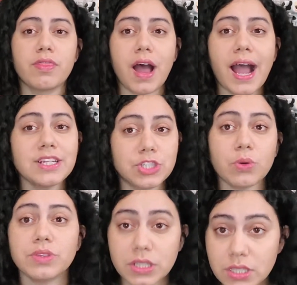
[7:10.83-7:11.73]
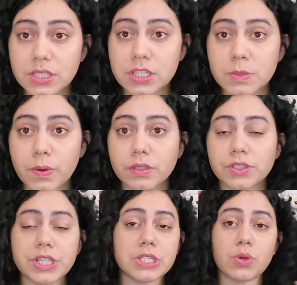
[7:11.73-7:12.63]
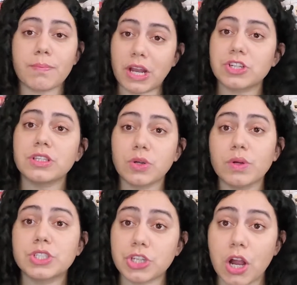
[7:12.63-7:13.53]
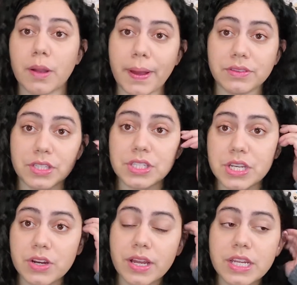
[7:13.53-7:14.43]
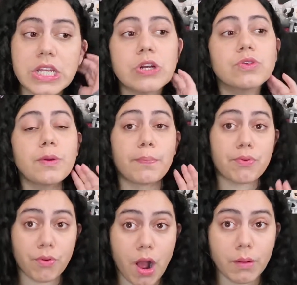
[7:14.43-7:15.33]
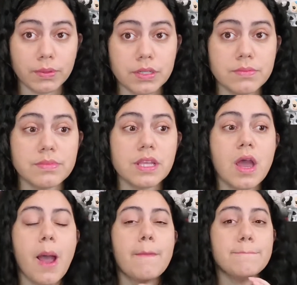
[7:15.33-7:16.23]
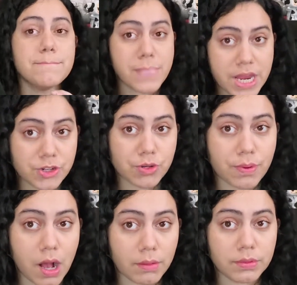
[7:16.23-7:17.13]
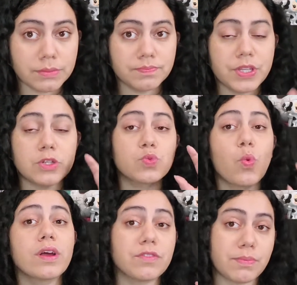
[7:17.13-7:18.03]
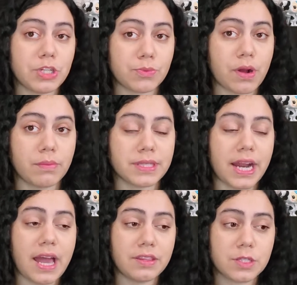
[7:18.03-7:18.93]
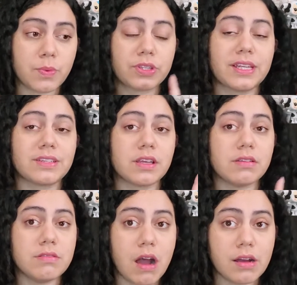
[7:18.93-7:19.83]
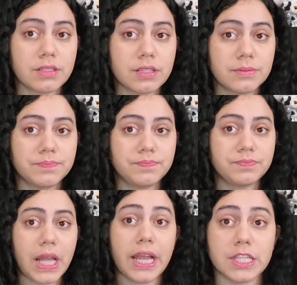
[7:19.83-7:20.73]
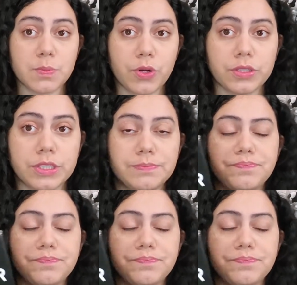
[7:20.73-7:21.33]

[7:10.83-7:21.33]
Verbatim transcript: I don't think this is spoilery, so I'm actually going to talk about this here. And here are the problems, major problem. Here's one of the major problems that I have in this book that is not a spoiler.